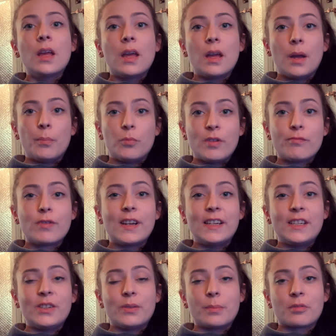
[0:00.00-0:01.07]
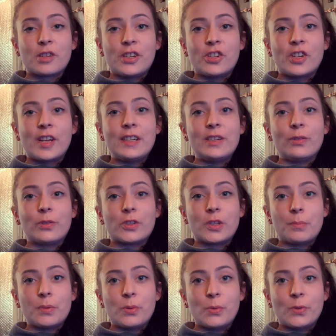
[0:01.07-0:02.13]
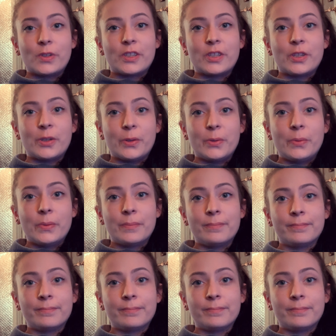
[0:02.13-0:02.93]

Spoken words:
We really do appreciate your support too.